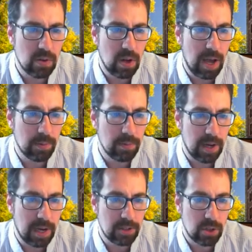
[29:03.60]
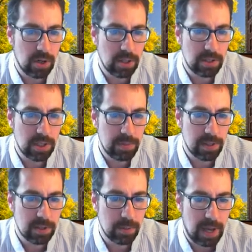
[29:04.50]
I charged up
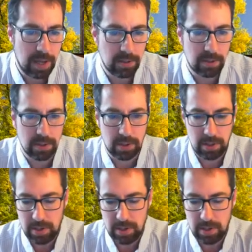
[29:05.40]
this capacitor,